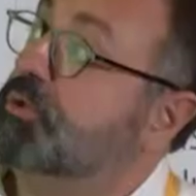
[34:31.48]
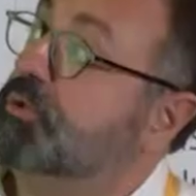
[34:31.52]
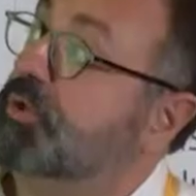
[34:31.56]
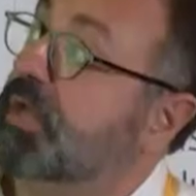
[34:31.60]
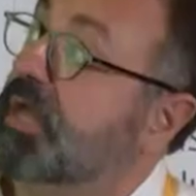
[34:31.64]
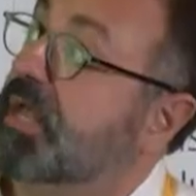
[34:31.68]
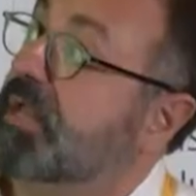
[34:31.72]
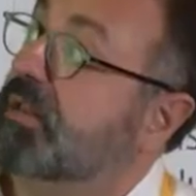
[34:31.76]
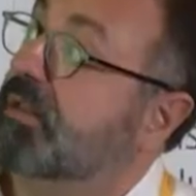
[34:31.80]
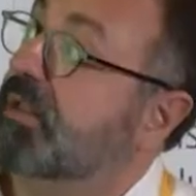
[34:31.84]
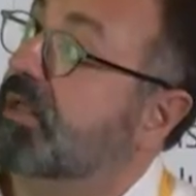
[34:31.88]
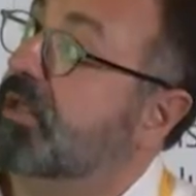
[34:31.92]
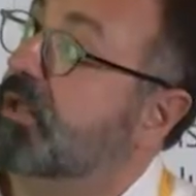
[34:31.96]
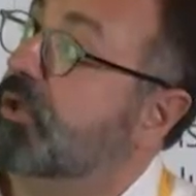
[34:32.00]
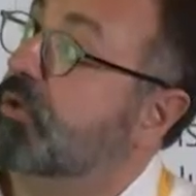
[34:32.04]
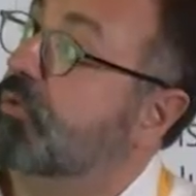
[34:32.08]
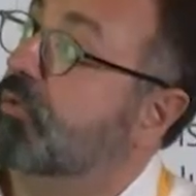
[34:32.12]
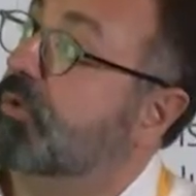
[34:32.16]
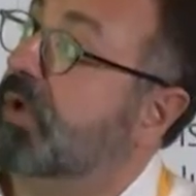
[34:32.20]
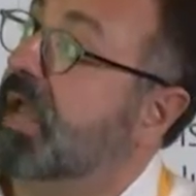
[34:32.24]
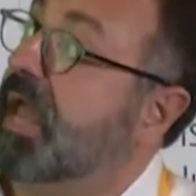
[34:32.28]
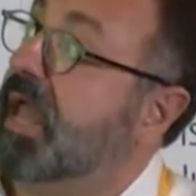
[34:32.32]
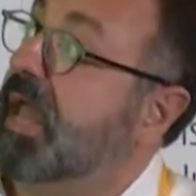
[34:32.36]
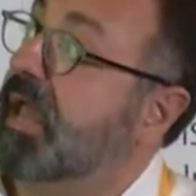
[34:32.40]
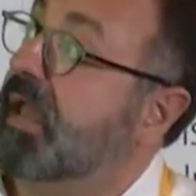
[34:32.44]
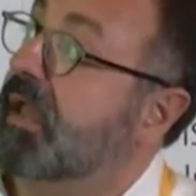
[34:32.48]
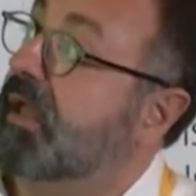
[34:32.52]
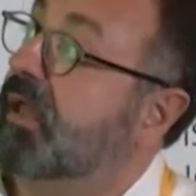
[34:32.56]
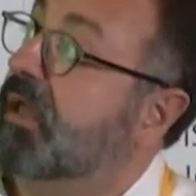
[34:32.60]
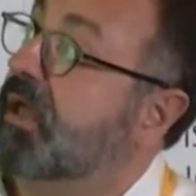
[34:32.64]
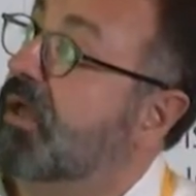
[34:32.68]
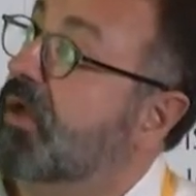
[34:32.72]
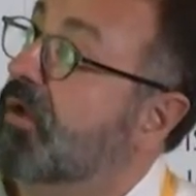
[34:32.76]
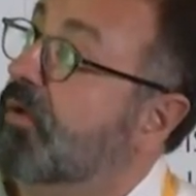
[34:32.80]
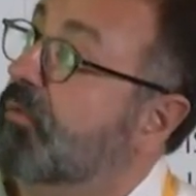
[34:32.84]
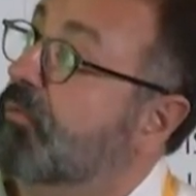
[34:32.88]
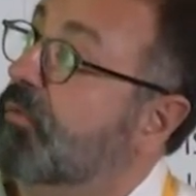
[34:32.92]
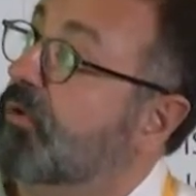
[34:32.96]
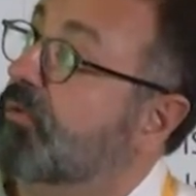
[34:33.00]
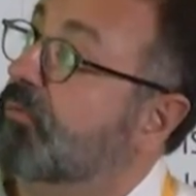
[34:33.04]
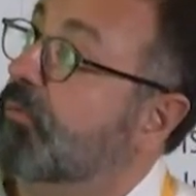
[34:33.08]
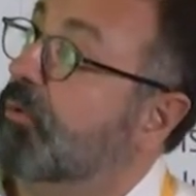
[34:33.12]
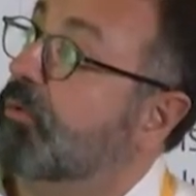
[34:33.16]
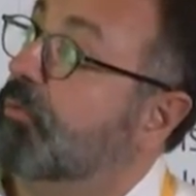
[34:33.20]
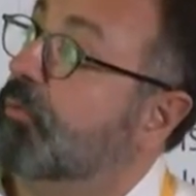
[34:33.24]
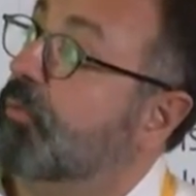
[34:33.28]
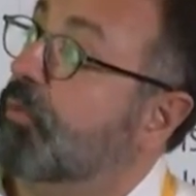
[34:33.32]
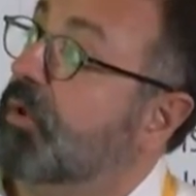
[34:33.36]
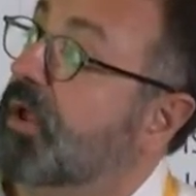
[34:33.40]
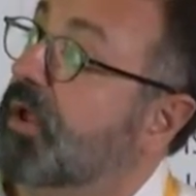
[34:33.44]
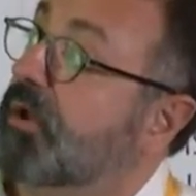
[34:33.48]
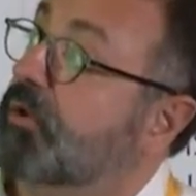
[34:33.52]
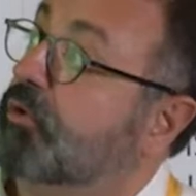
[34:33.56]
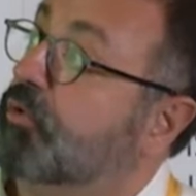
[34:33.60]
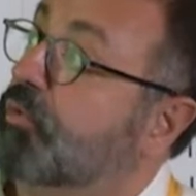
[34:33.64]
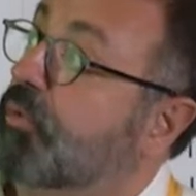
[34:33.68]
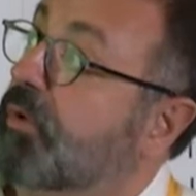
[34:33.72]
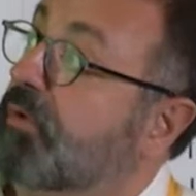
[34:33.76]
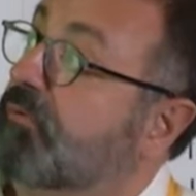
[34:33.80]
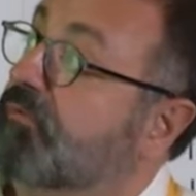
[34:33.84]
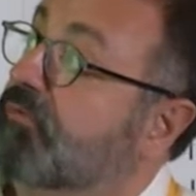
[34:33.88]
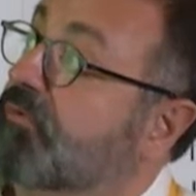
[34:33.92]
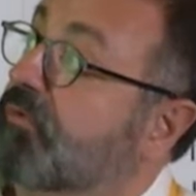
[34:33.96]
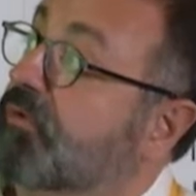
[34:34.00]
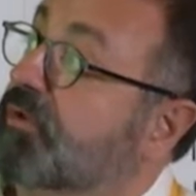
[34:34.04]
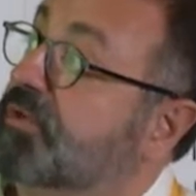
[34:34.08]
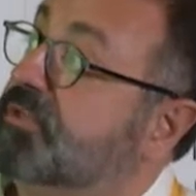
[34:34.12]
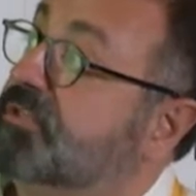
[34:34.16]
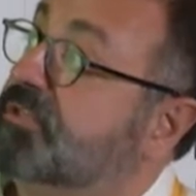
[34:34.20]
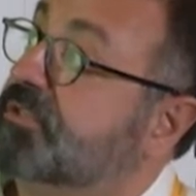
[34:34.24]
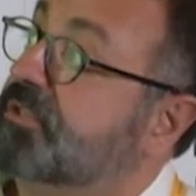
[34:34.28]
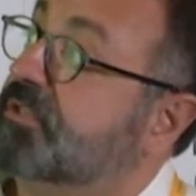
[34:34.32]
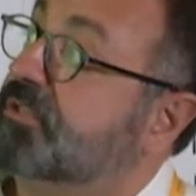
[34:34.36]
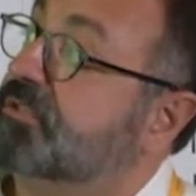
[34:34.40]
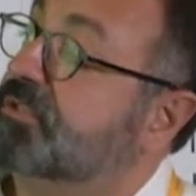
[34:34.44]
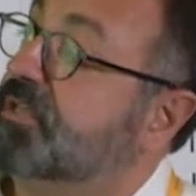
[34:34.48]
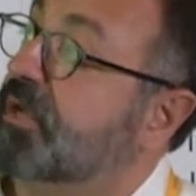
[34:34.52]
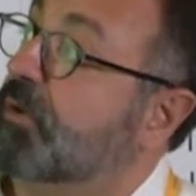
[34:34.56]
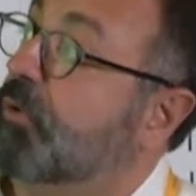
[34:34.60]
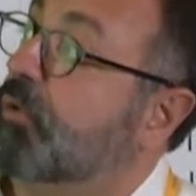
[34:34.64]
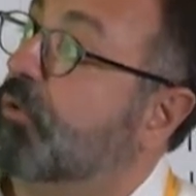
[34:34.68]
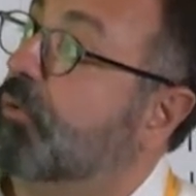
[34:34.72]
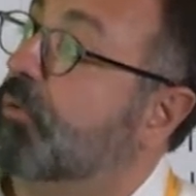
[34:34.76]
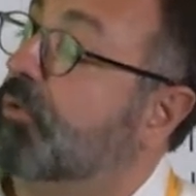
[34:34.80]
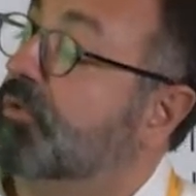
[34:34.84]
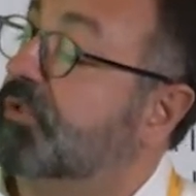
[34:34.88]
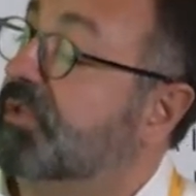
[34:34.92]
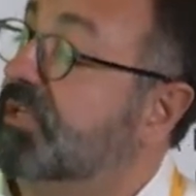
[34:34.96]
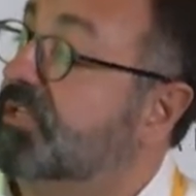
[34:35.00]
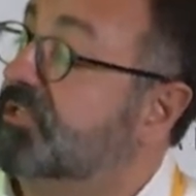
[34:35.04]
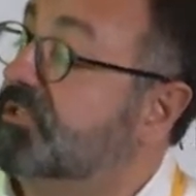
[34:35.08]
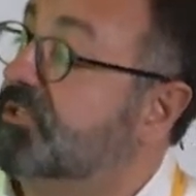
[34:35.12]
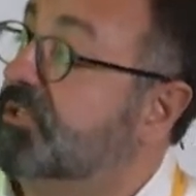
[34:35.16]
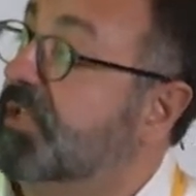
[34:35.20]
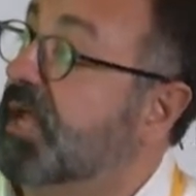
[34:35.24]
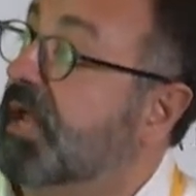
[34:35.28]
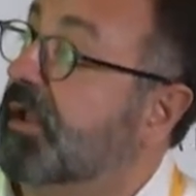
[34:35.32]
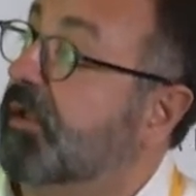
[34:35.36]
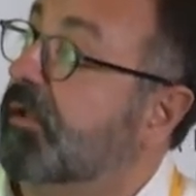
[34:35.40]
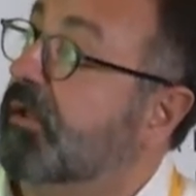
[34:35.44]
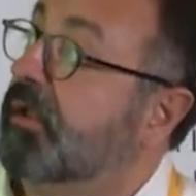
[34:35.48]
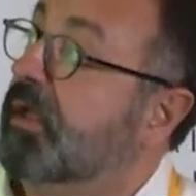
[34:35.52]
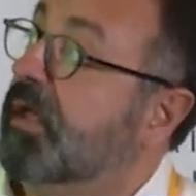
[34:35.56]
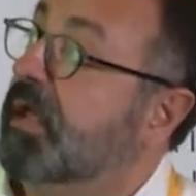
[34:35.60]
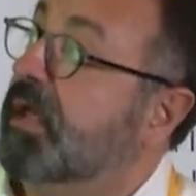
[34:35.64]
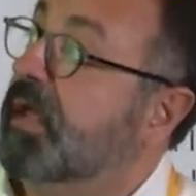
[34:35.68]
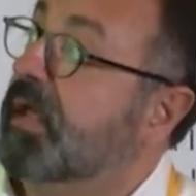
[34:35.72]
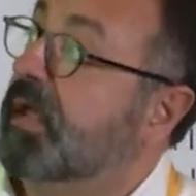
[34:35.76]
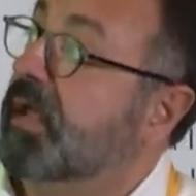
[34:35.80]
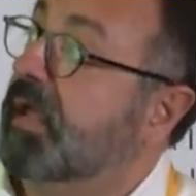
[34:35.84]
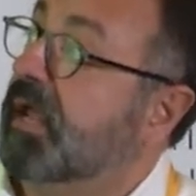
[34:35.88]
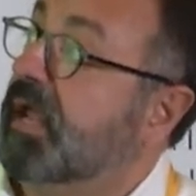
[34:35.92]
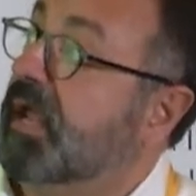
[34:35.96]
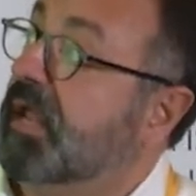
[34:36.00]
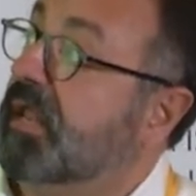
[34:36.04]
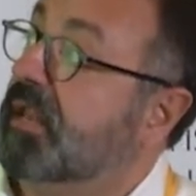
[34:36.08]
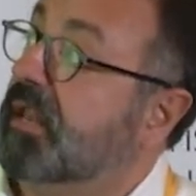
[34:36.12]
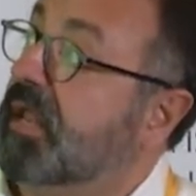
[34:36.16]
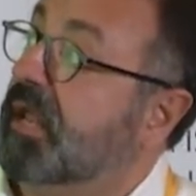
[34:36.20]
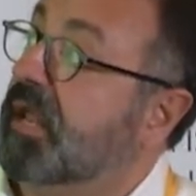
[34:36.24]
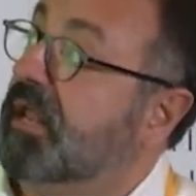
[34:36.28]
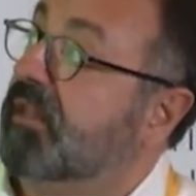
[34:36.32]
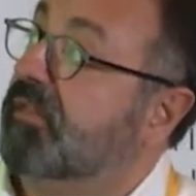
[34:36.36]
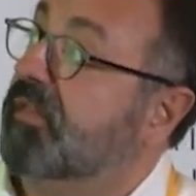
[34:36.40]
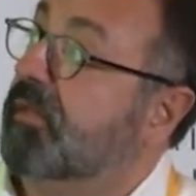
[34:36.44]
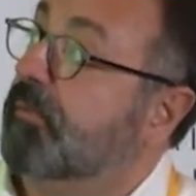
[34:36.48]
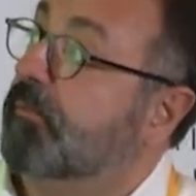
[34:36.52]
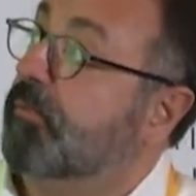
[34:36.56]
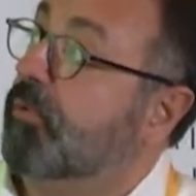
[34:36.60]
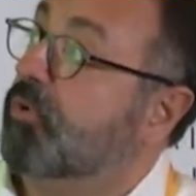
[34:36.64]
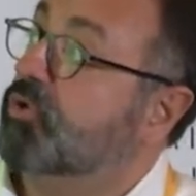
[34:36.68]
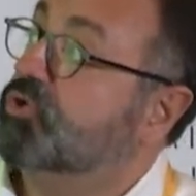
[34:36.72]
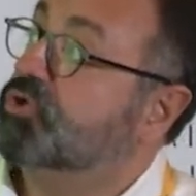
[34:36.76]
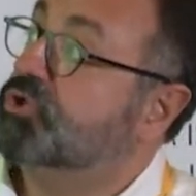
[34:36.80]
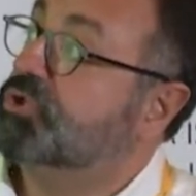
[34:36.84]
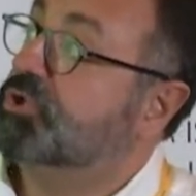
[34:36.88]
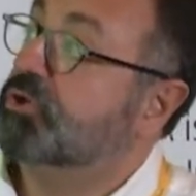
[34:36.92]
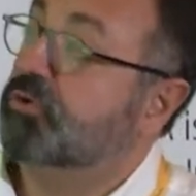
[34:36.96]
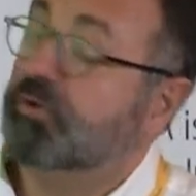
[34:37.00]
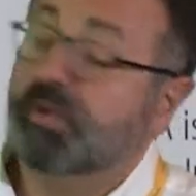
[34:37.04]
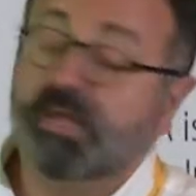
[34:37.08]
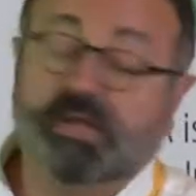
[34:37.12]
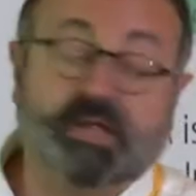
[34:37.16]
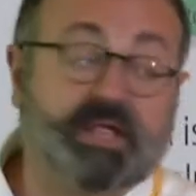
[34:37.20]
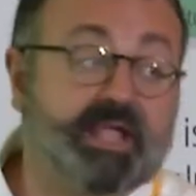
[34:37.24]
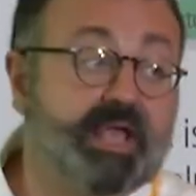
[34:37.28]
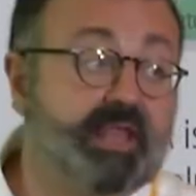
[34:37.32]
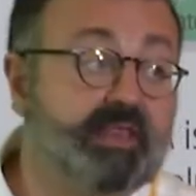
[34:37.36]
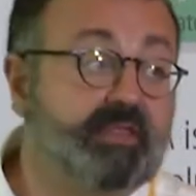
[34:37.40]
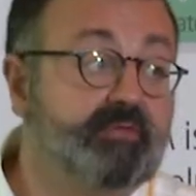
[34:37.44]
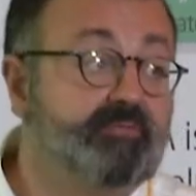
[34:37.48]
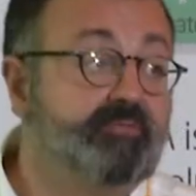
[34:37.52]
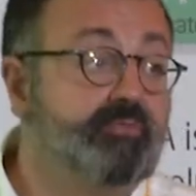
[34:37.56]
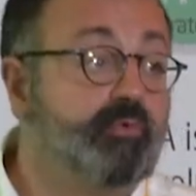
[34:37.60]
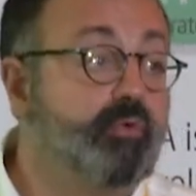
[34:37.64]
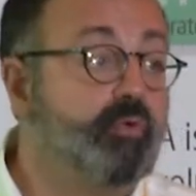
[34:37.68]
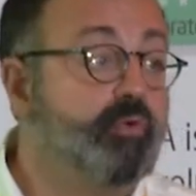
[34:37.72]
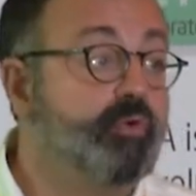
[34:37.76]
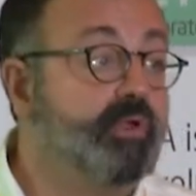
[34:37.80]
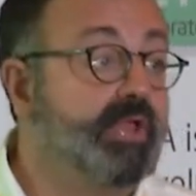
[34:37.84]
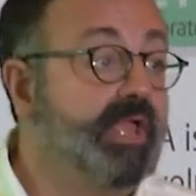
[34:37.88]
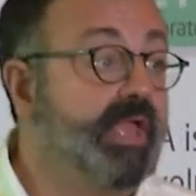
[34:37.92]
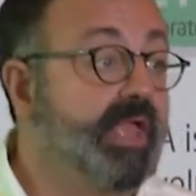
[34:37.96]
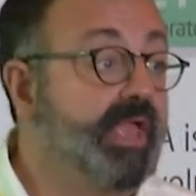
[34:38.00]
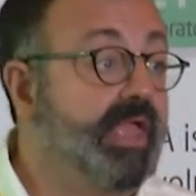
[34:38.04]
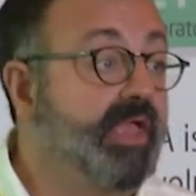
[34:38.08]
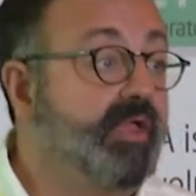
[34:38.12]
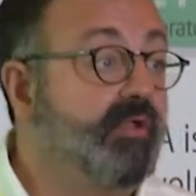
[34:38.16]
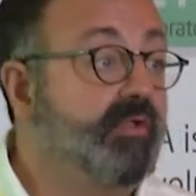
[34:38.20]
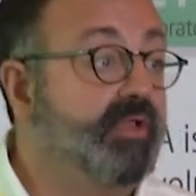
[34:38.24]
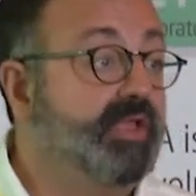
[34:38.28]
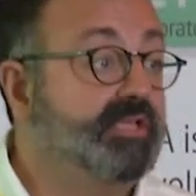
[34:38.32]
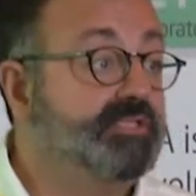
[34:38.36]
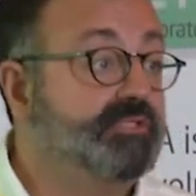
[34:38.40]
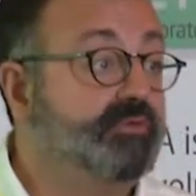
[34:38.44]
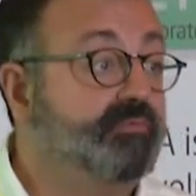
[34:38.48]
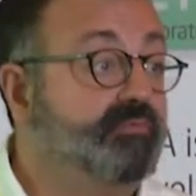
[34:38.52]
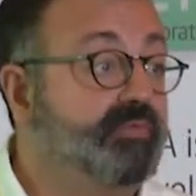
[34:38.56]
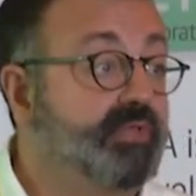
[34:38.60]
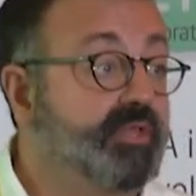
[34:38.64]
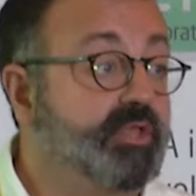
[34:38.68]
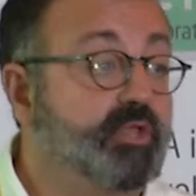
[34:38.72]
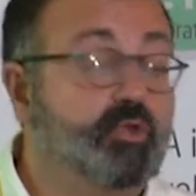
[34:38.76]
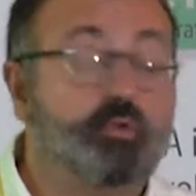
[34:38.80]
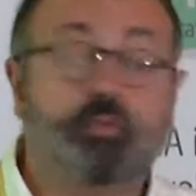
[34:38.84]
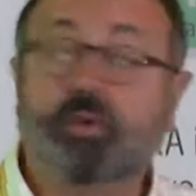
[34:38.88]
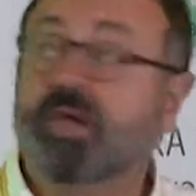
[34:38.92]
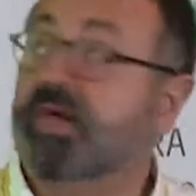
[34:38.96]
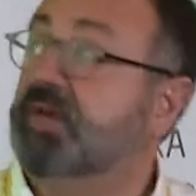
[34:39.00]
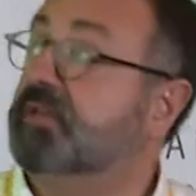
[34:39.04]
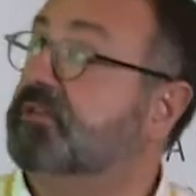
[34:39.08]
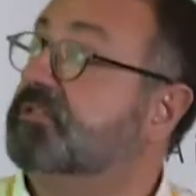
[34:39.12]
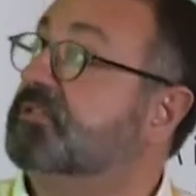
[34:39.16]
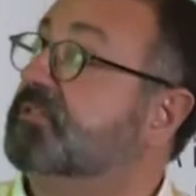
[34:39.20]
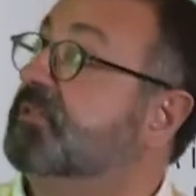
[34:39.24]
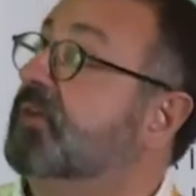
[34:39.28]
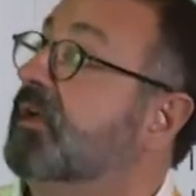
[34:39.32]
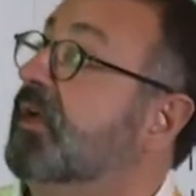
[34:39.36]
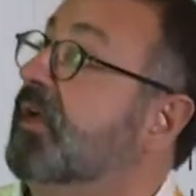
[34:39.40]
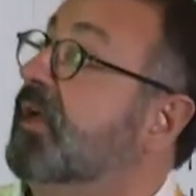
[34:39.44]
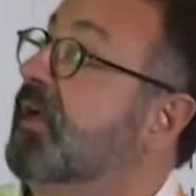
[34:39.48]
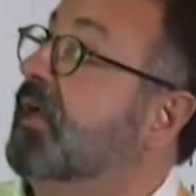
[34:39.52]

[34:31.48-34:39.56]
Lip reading: today in the UK with what we are doing, for instance, or what it's done in the Boston and California areas of the US,